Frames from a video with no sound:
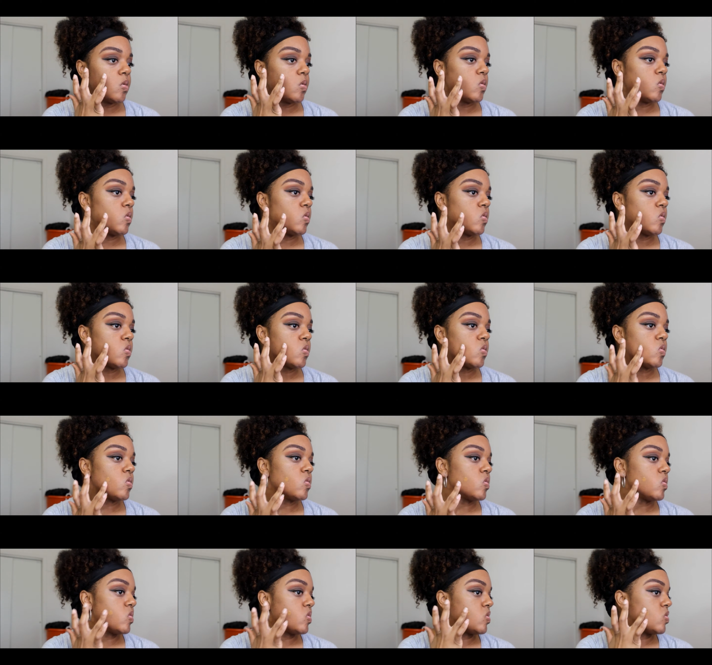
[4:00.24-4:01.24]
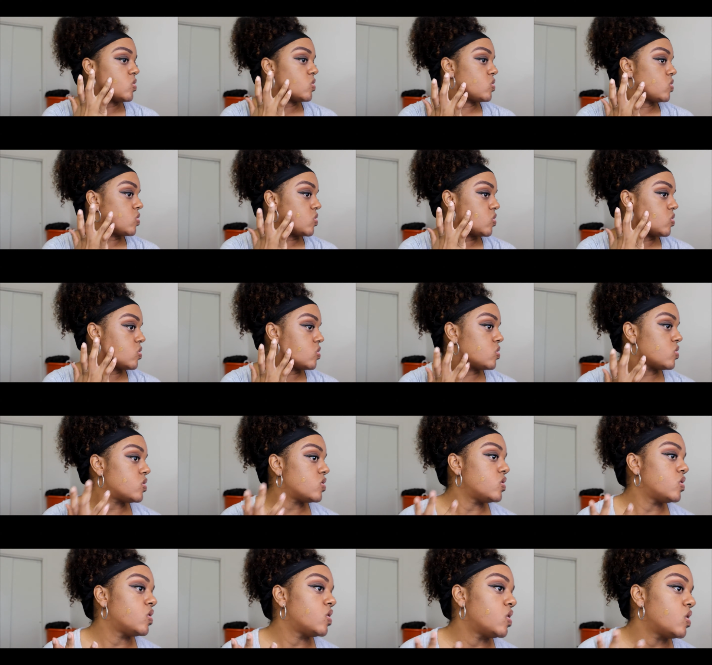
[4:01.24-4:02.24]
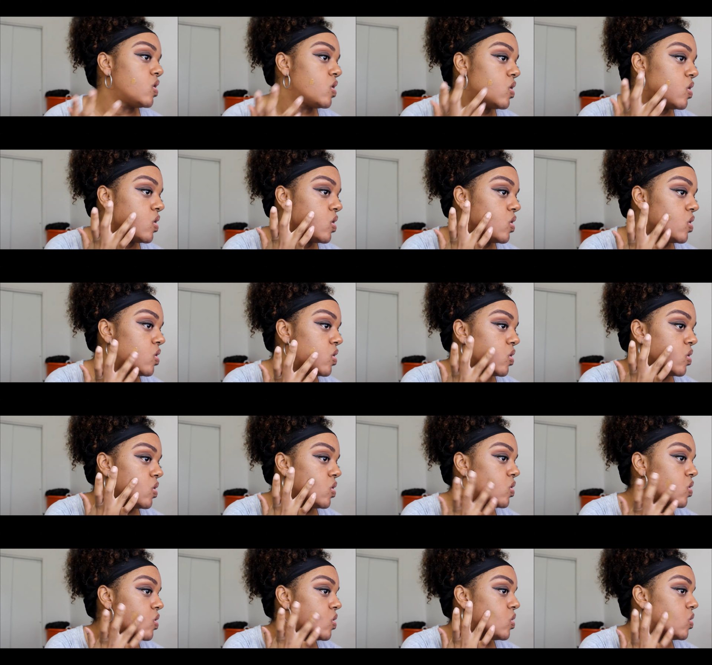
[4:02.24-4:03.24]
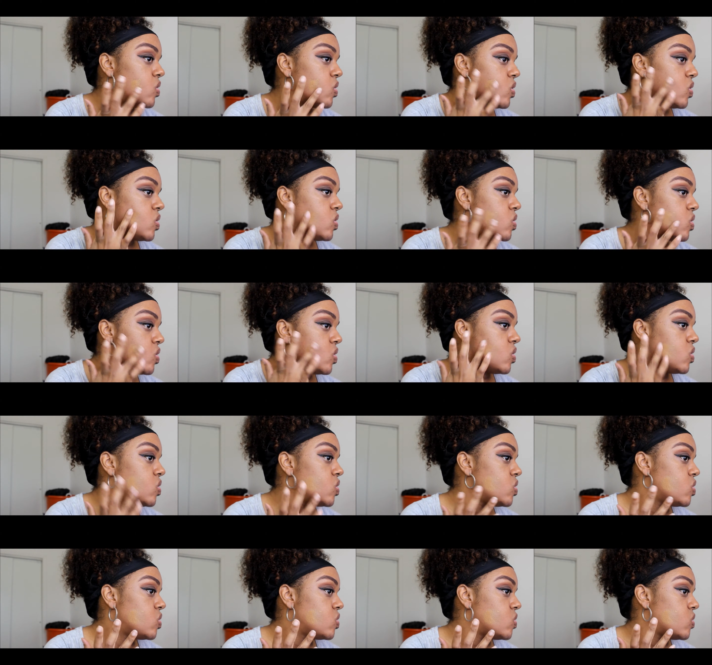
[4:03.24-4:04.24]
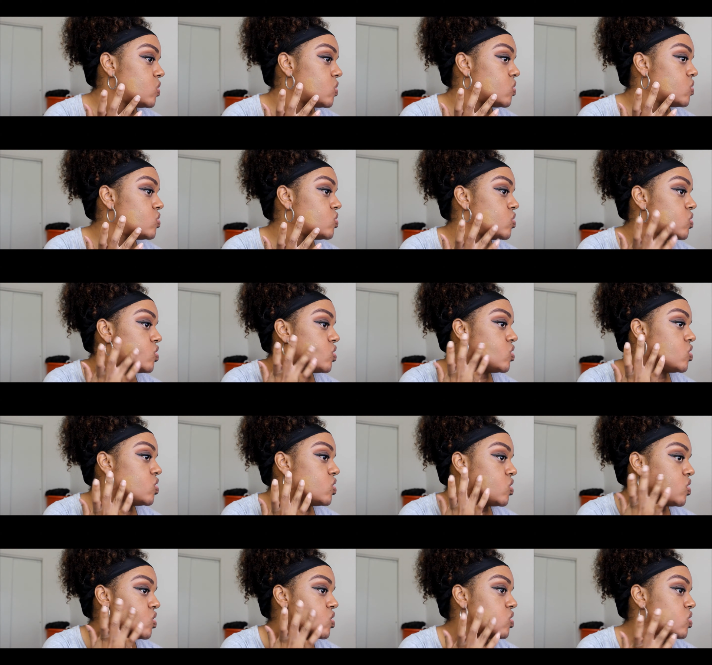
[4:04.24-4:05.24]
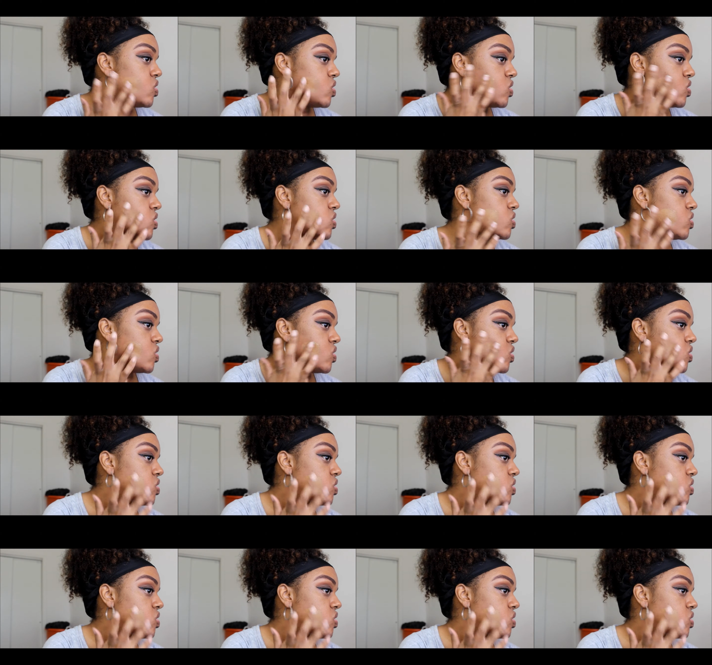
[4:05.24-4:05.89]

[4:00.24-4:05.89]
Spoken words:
No one is speaking in this clip.